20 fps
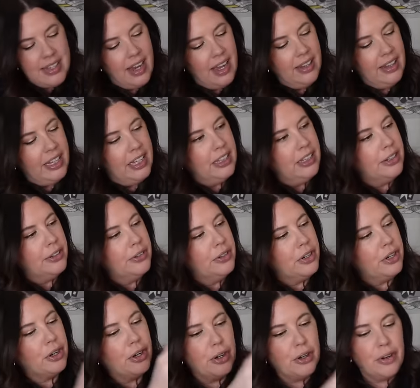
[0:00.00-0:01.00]
got like a little
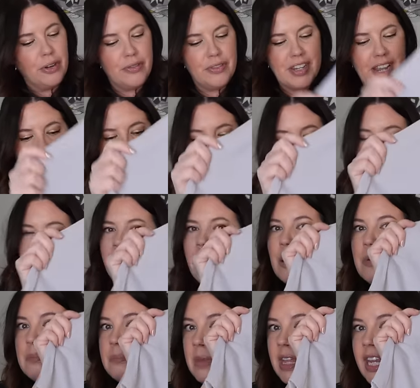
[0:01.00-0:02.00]
curved hem
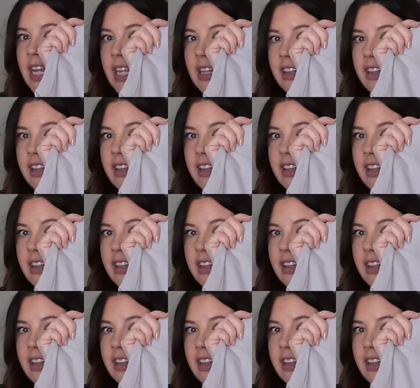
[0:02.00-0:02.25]
there, midi